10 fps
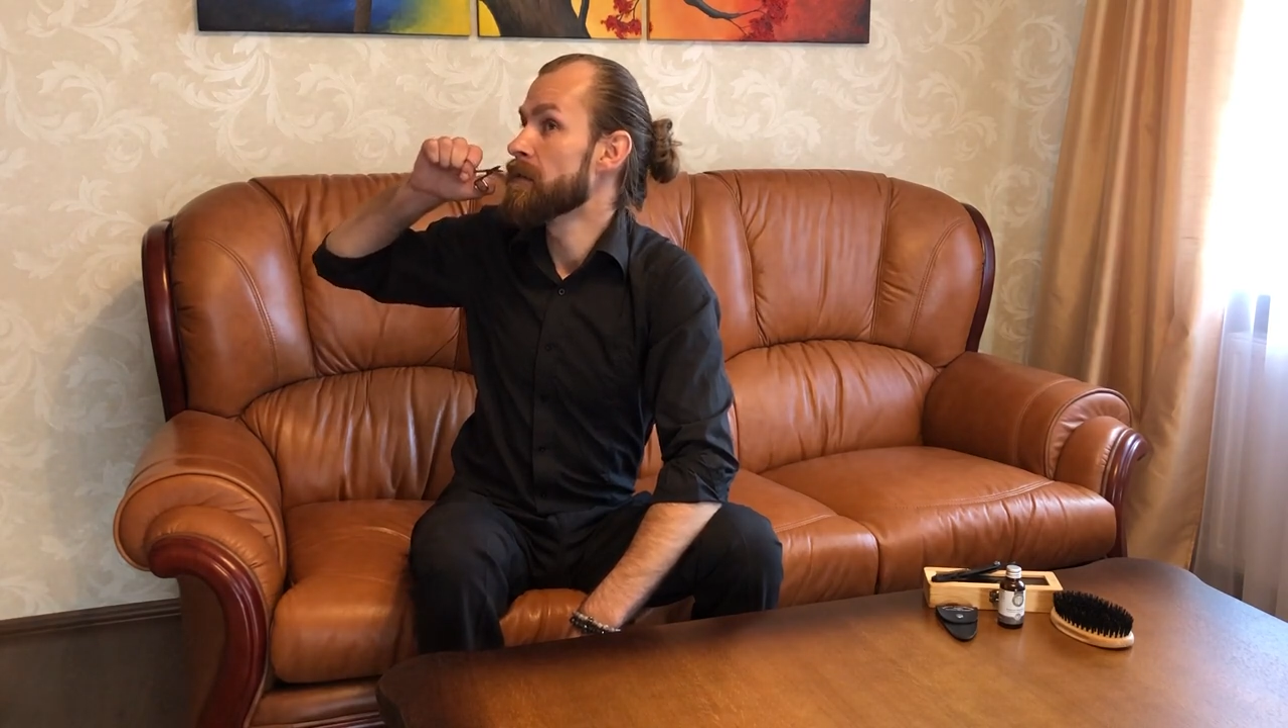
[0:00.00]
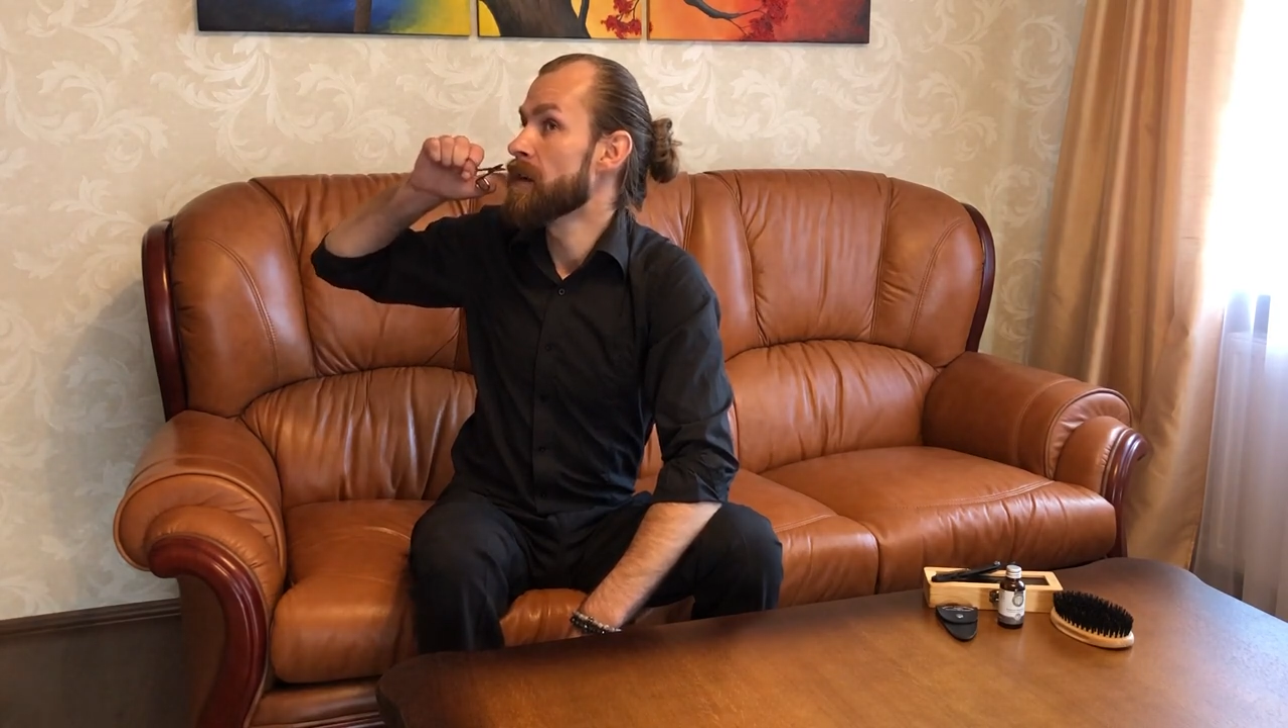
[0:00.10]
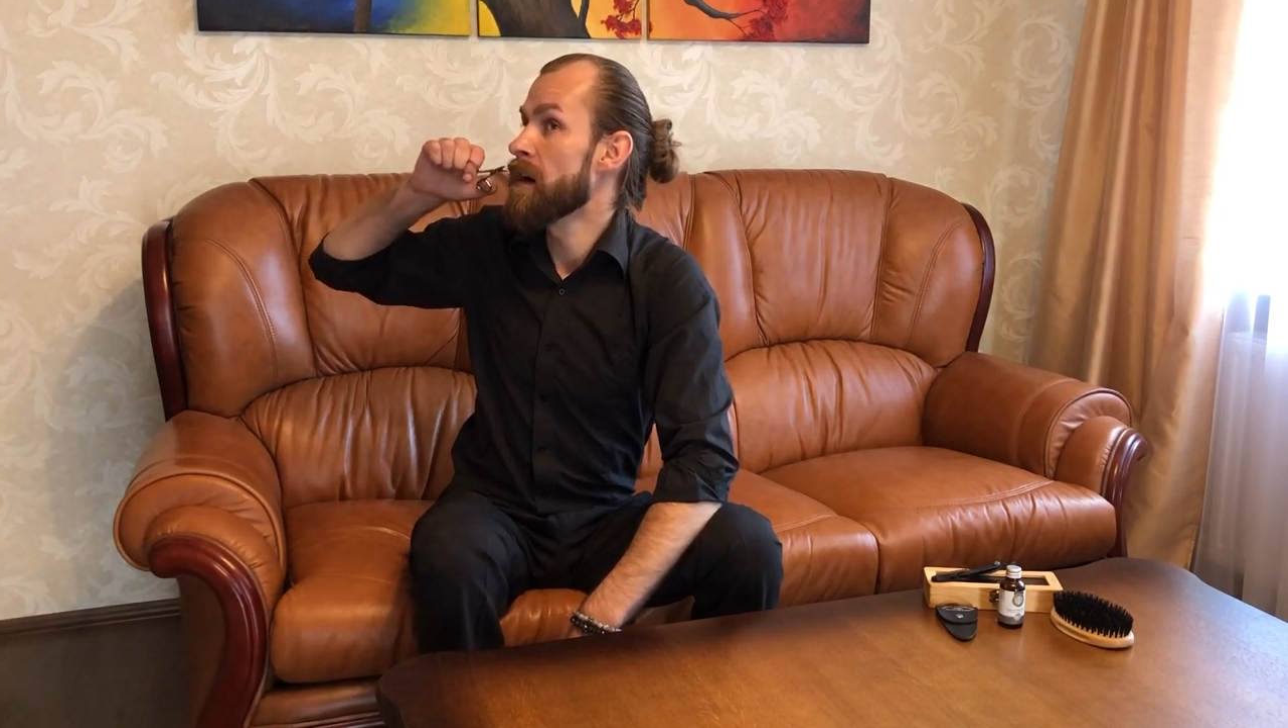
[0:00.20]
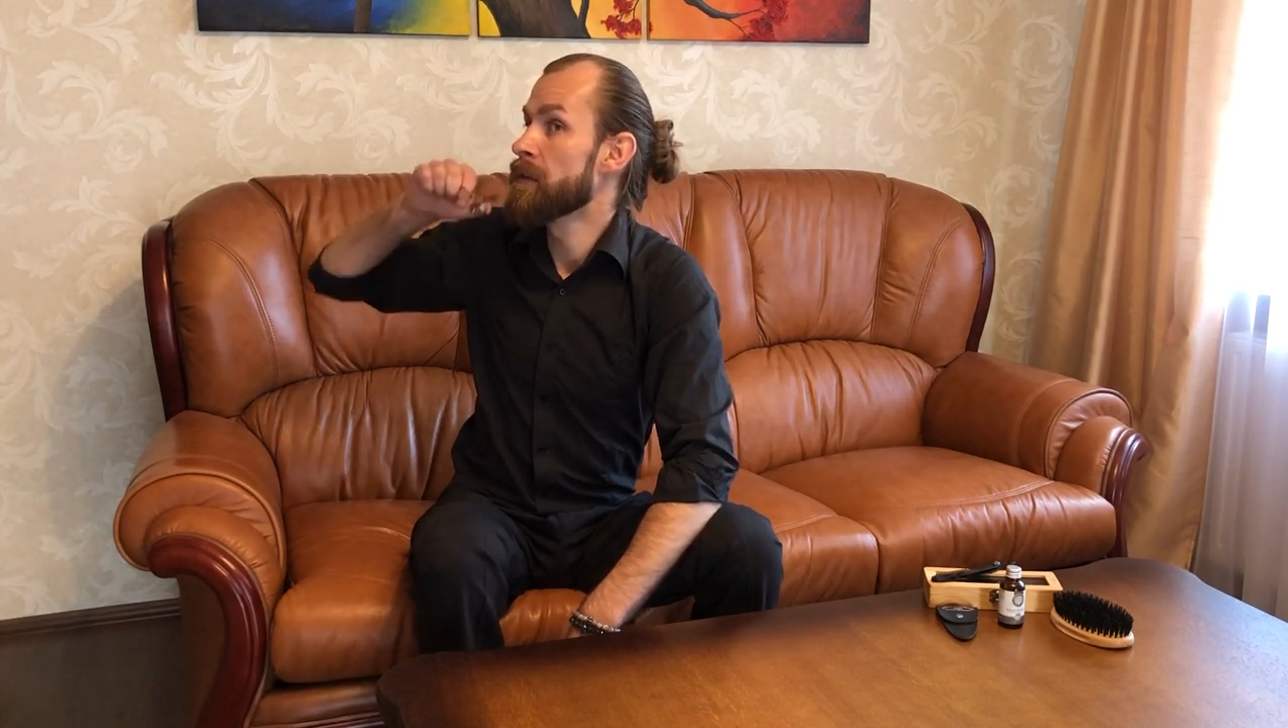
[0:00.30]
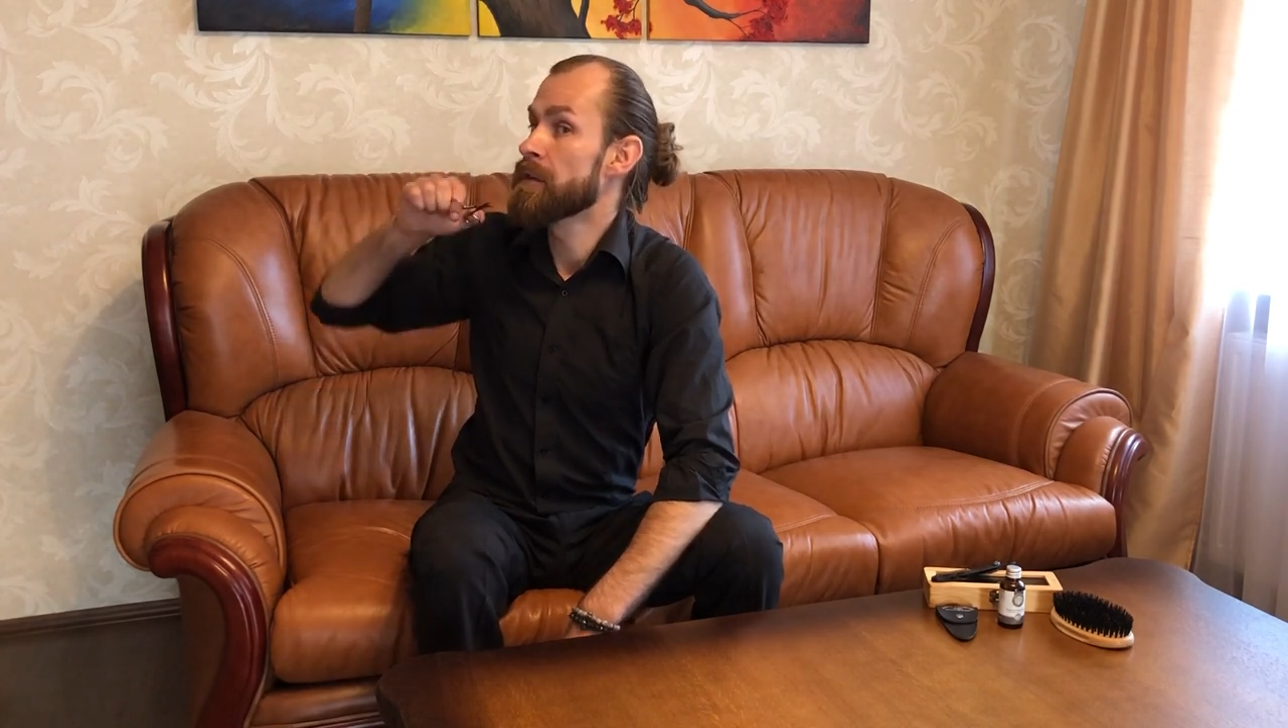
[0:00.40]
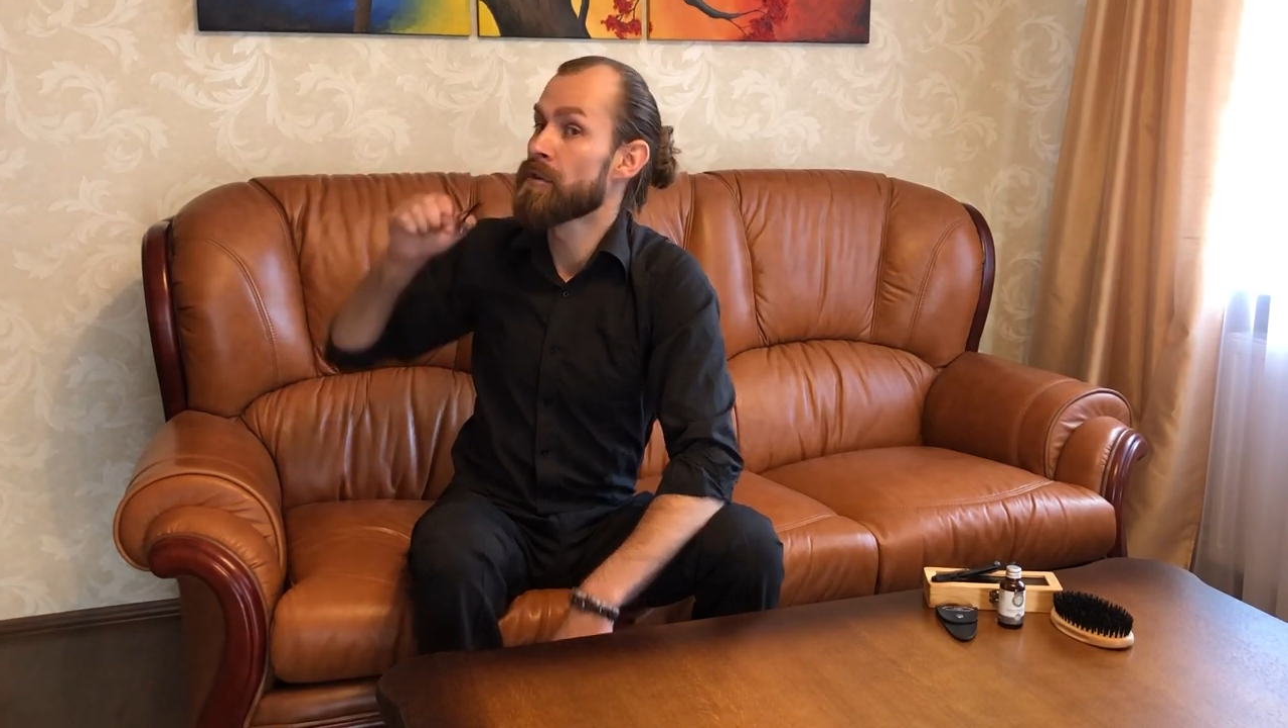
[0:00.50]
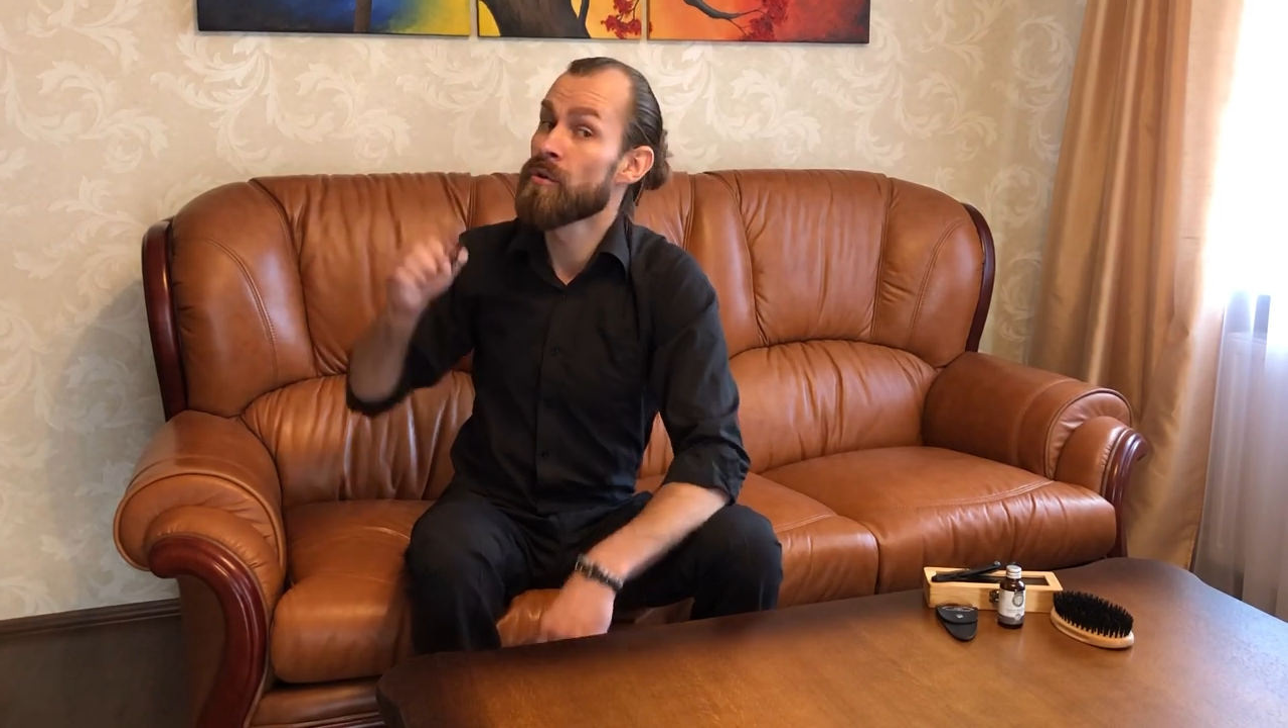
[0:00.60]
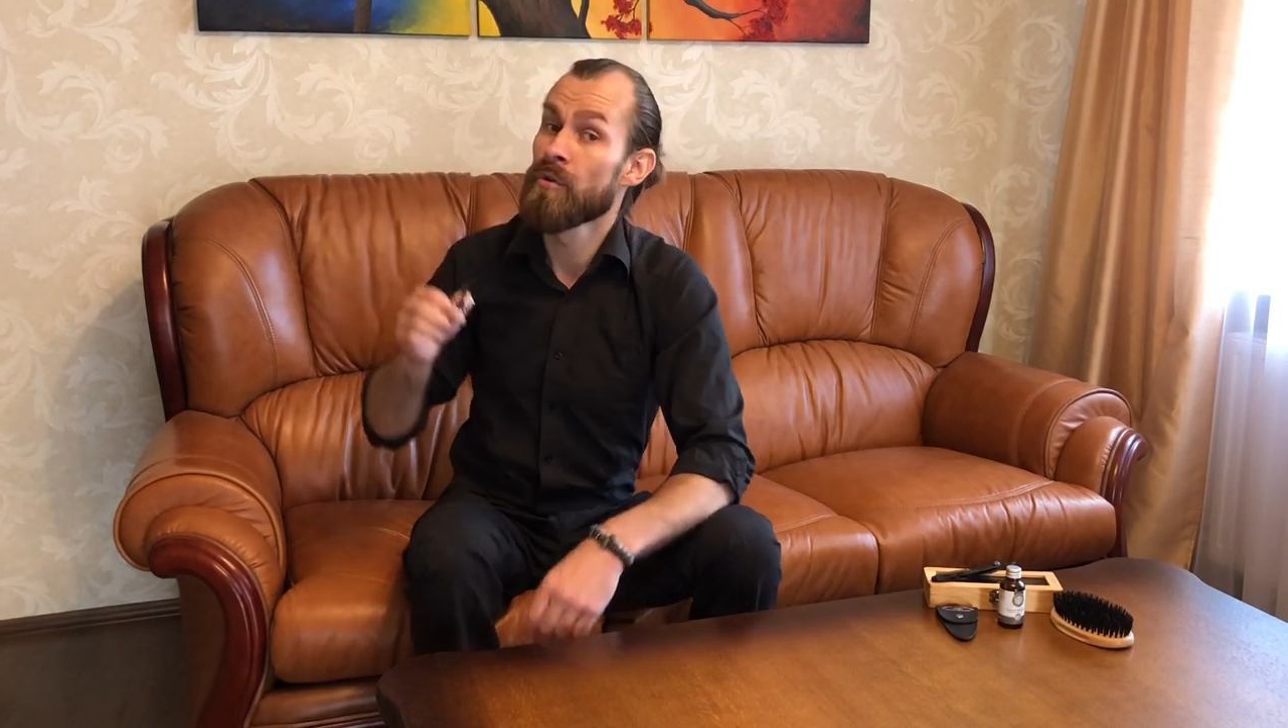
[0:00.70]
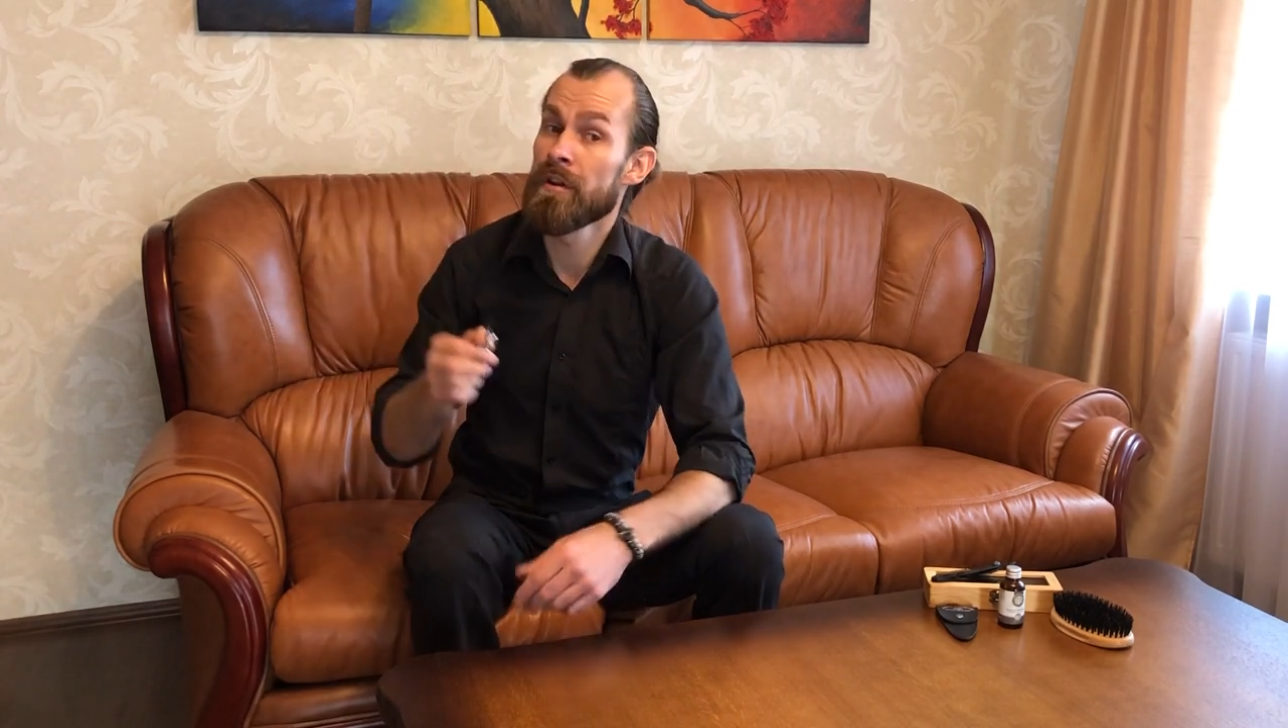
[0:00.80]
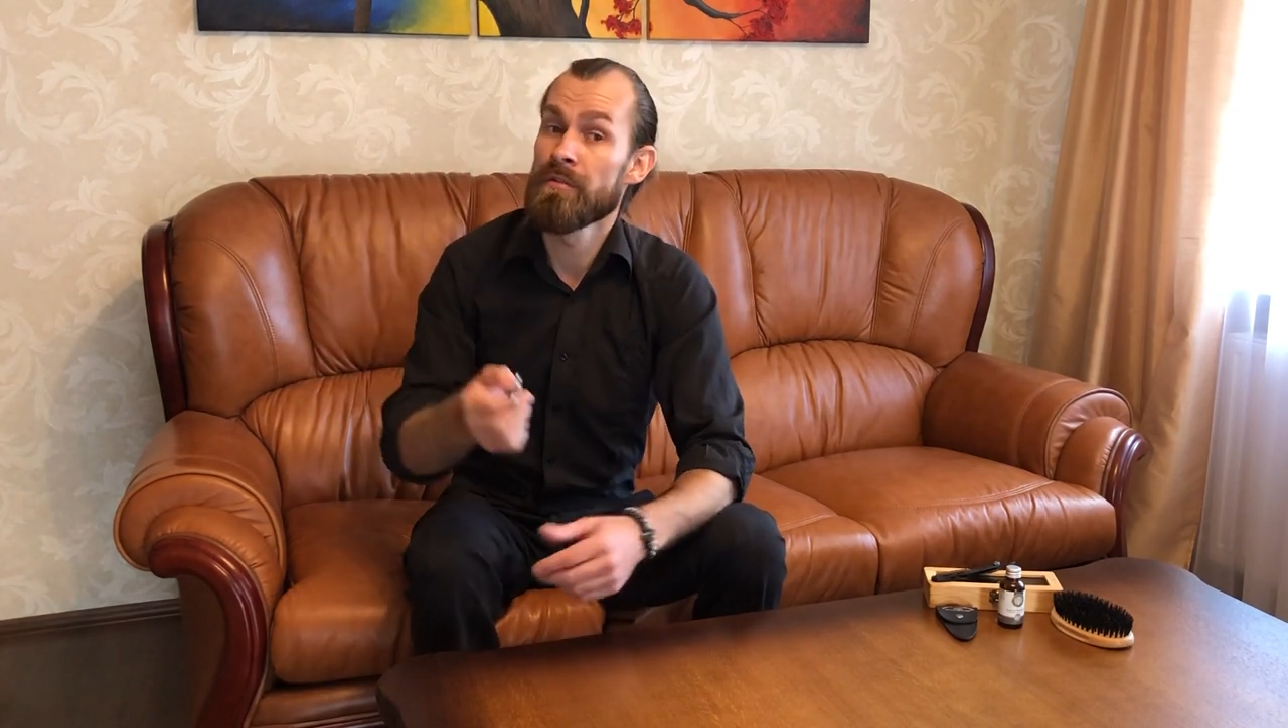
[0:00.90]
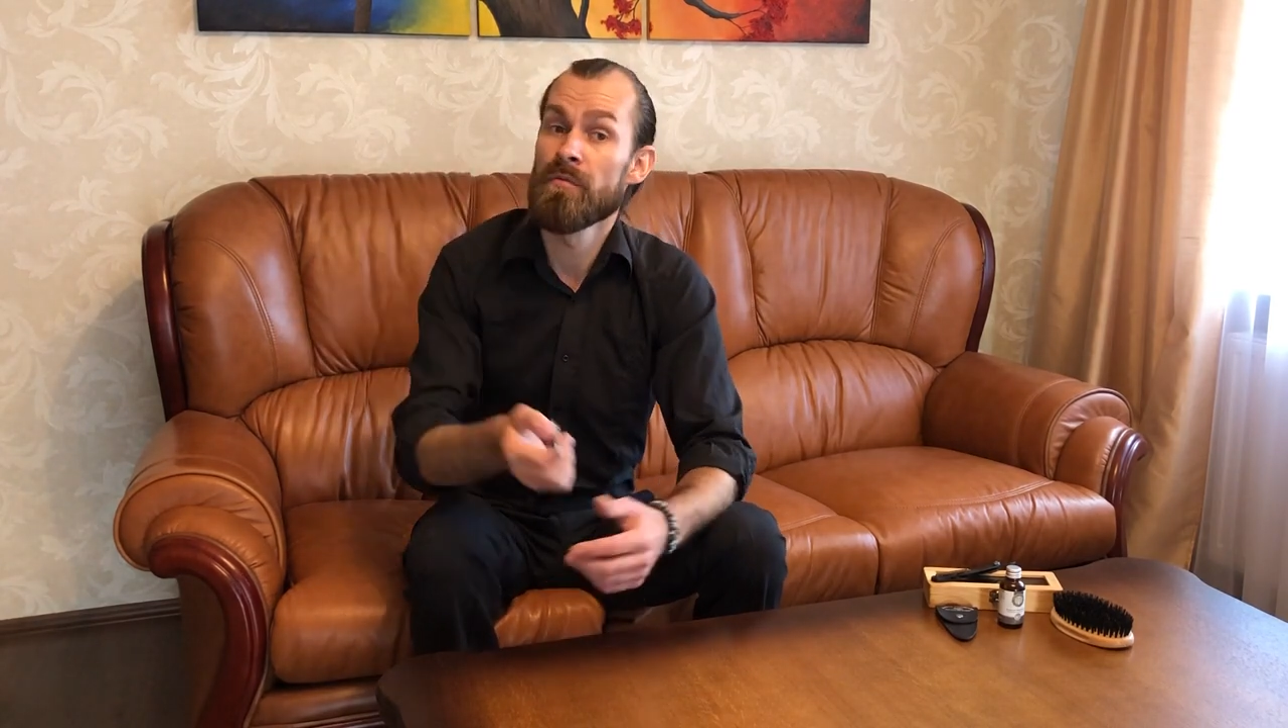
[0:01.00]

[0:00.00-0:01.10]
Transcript: a rounded corner